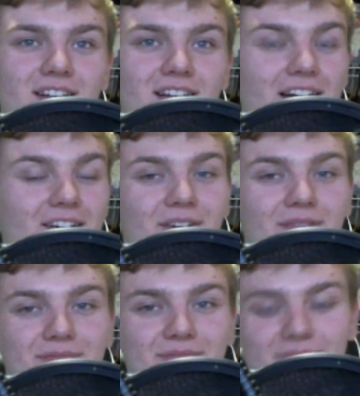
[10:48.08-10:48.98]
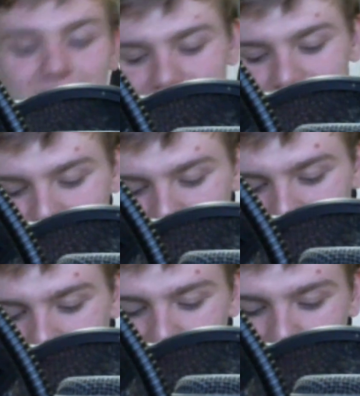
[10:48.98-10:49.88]
don't know. That's just
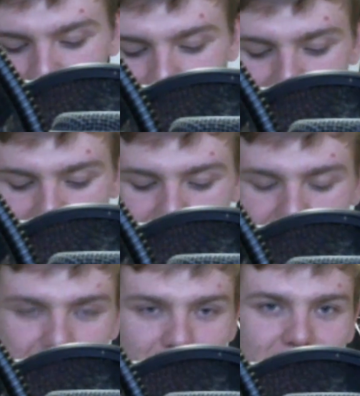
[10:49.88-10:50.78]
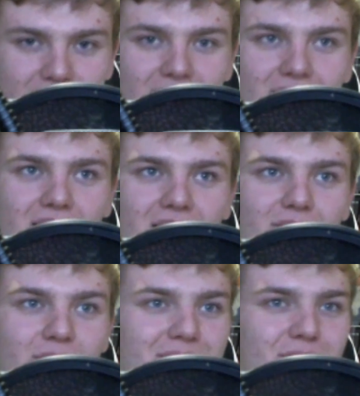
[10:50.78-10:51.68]
how I feel right now. I mean,
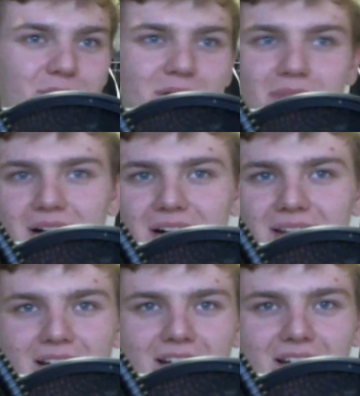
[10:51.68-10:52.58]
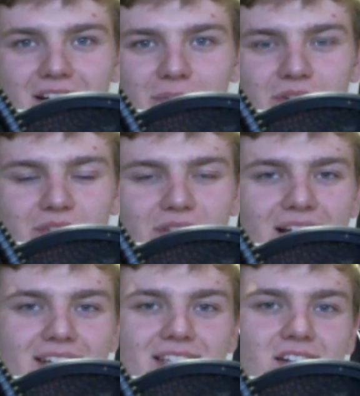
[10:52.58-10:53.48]
maybe there'll be a mod that can help you do
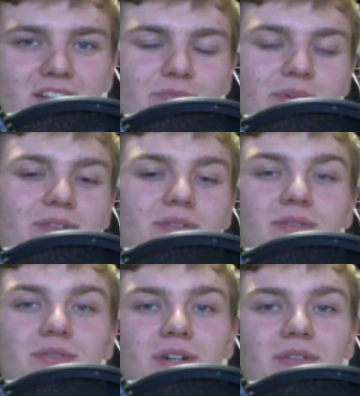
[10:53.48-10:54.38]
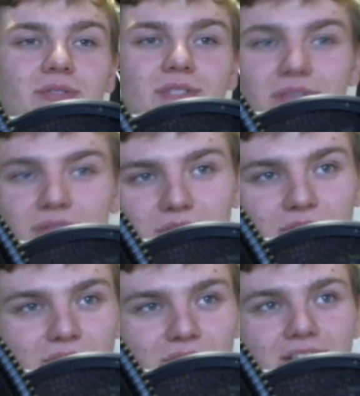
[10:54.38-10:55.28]
that and stuff, but who knows?
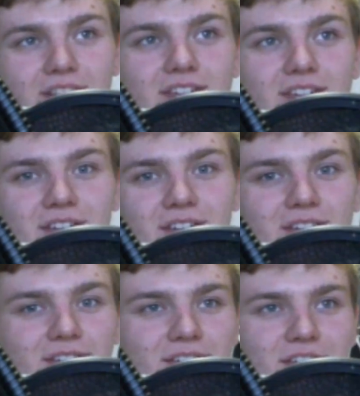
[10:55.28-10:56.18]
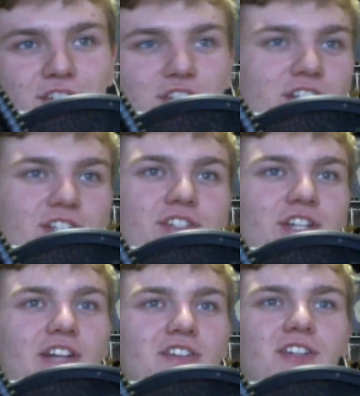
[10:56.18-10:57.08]
Shit's
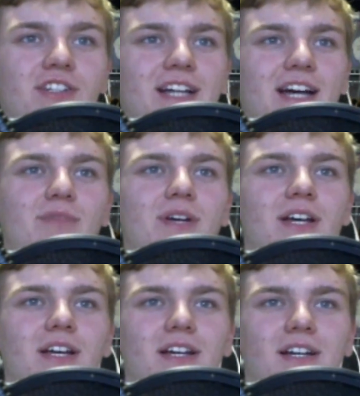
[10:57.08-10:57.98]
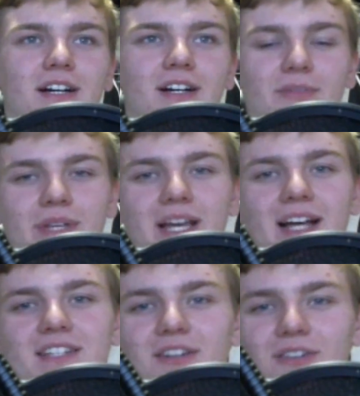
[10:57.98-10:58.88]
changing all the time. But
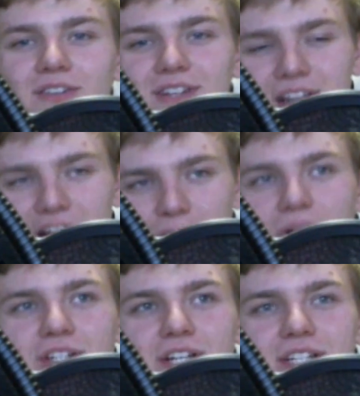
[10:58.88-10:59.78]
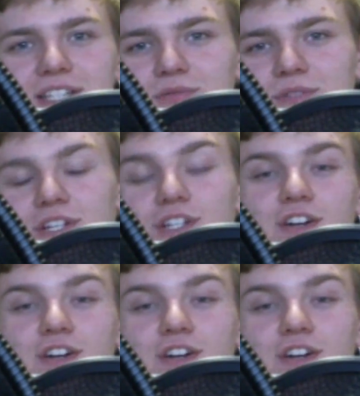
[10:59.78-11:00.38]
yeah, so I apologize that this was such an